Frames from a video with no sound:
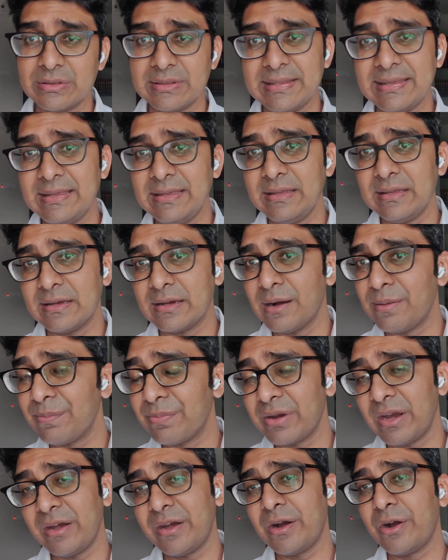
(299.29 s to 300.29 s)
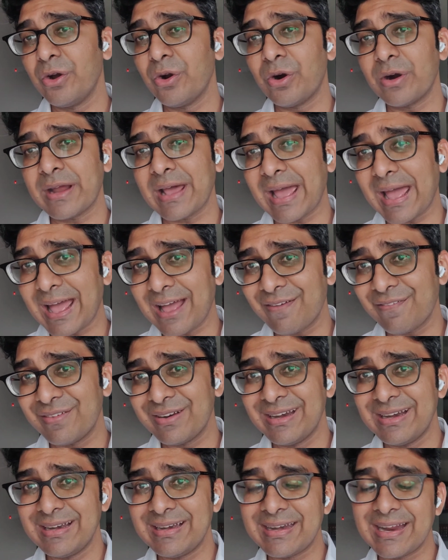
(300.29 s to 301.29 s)
the company did not have
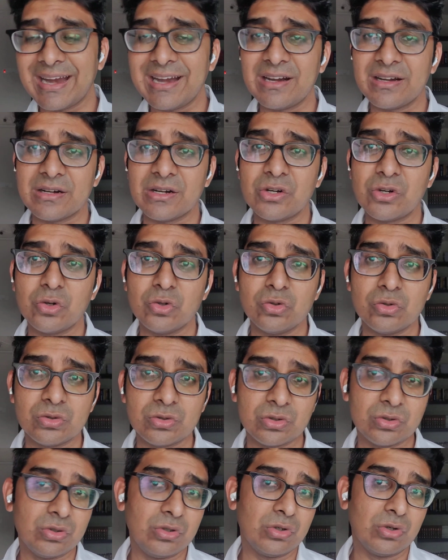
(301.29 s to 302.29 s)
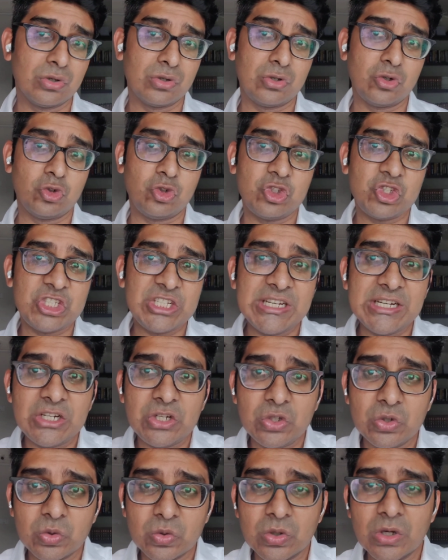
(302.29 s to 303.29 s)
an intent to cheat
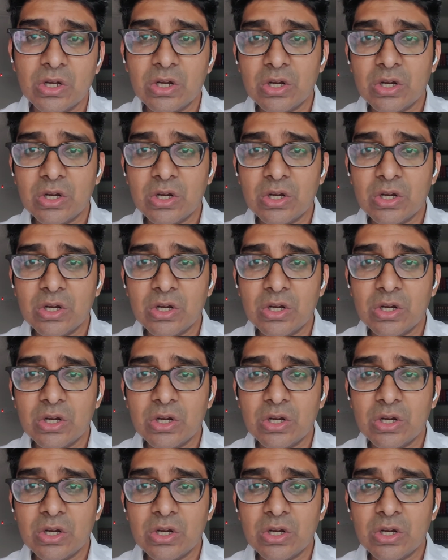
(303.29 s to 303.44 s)
you.